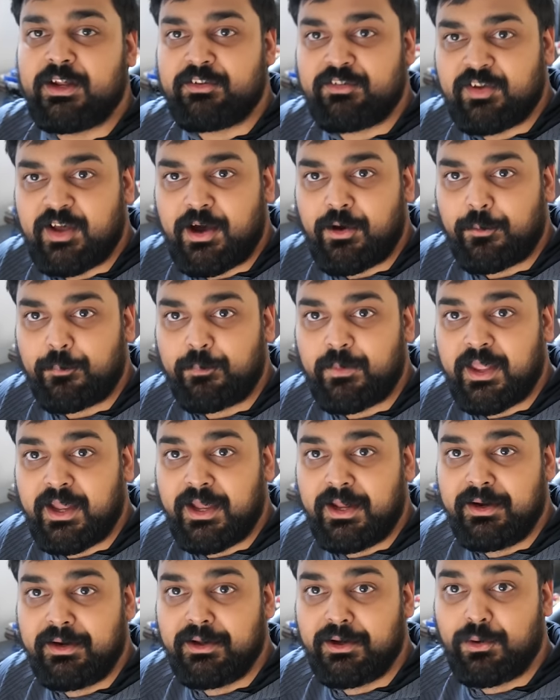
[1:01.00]
that's out,
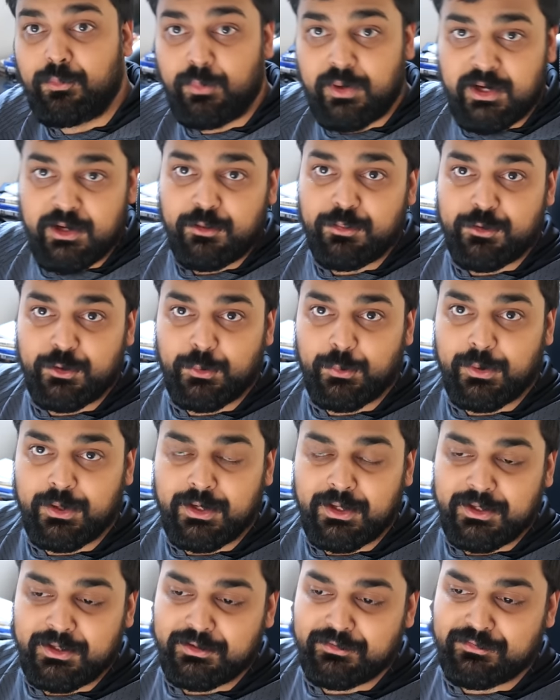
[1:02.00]
and uh, reading through
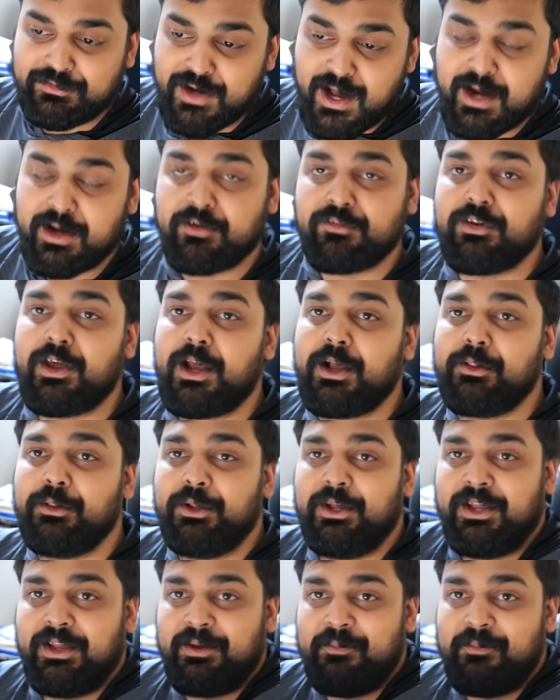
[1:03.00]
it is not exactly